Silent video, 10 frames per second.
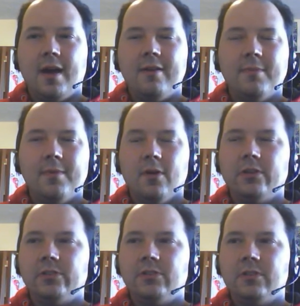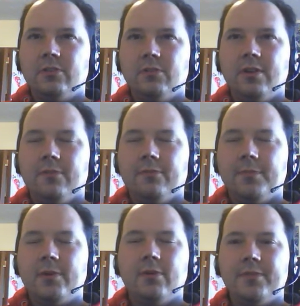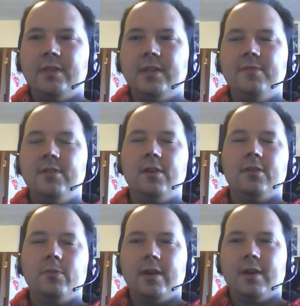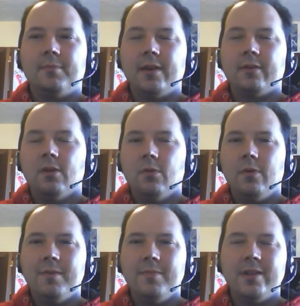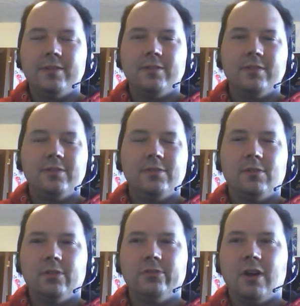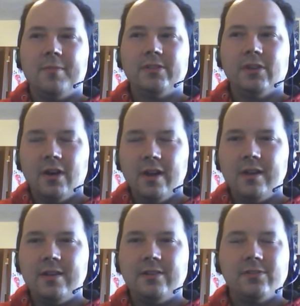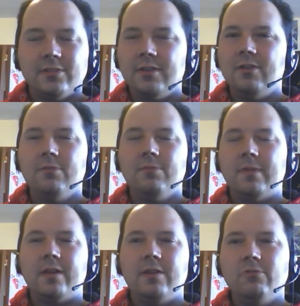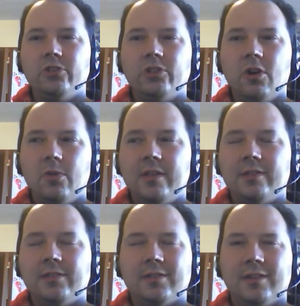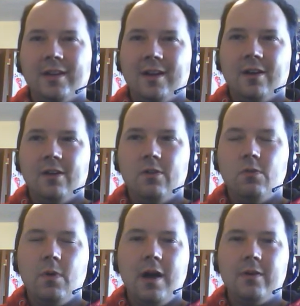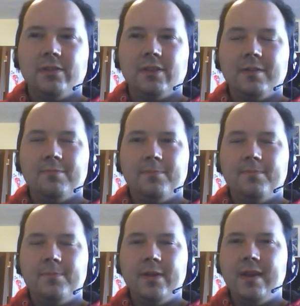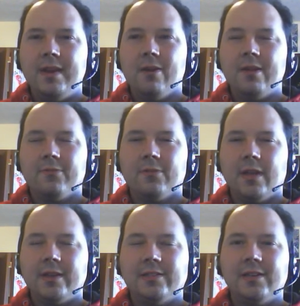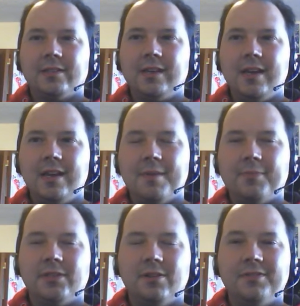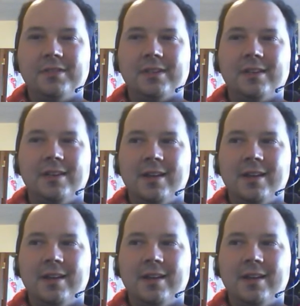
I remember just uh, turning or flipping around the TV the other week, and I'm like, wait a minute, the Total Drama's on, and it's the new that new show, and it's oh wow, it's like been airing for like 16 episodes.